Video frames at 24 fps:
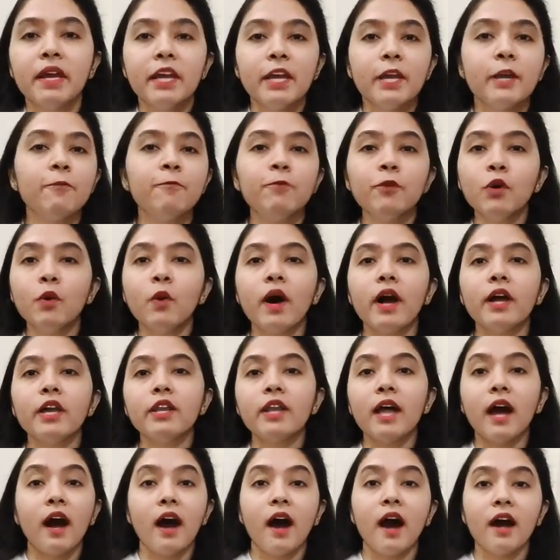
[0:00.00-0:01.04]
If you are in
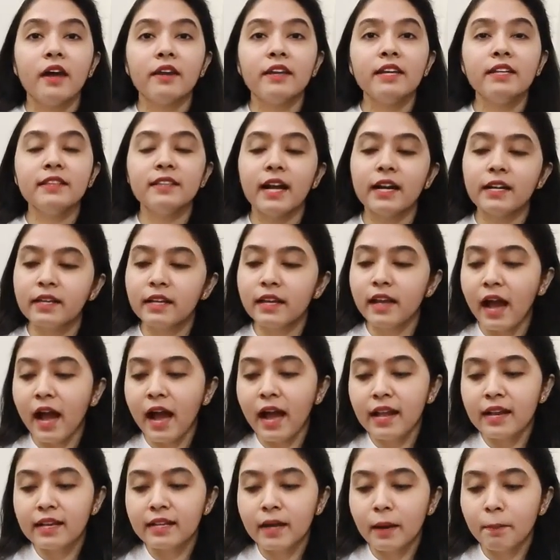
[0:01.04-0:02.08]
a hurry that
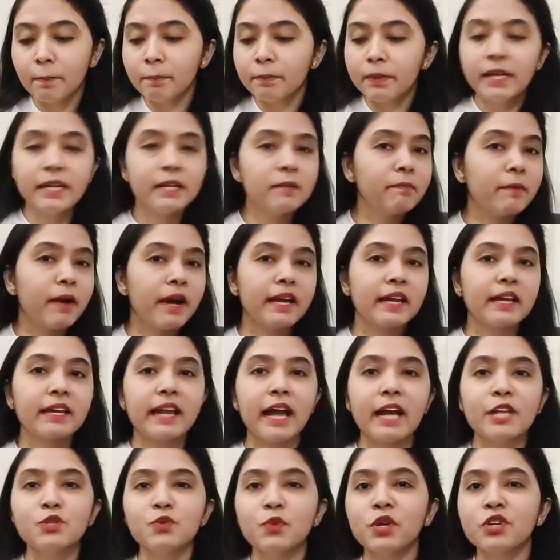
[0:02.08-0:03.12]
I'll complete my
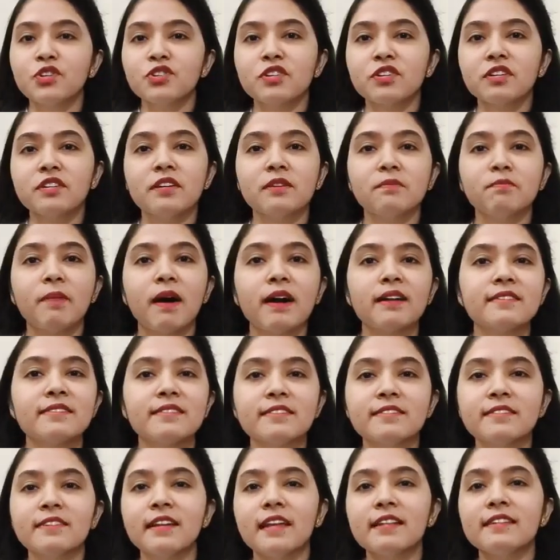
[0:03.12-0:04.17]
graduation and
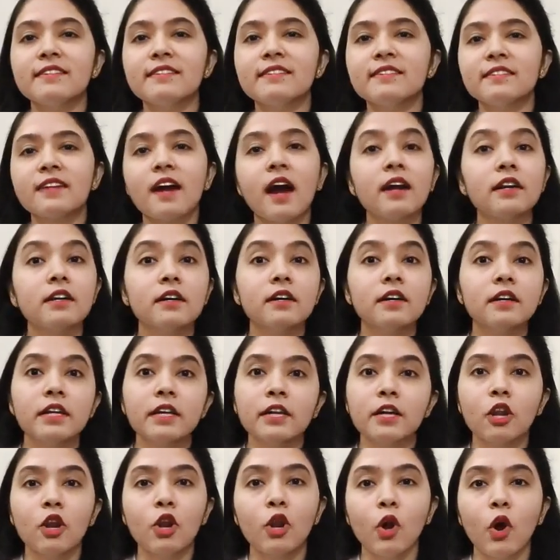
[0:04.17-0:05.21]
masters and I'll start
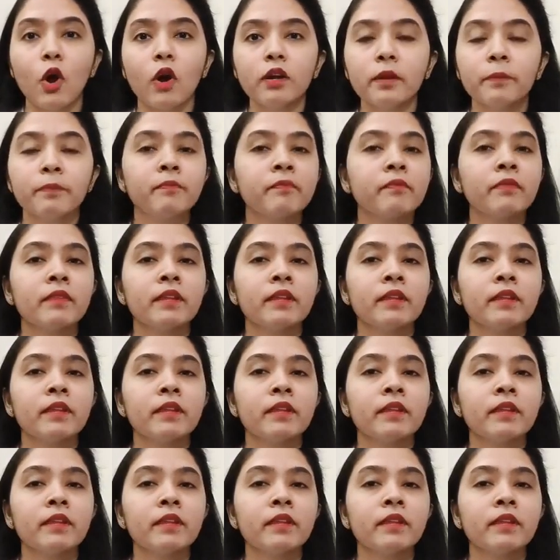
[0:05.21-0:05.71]
earning a lot,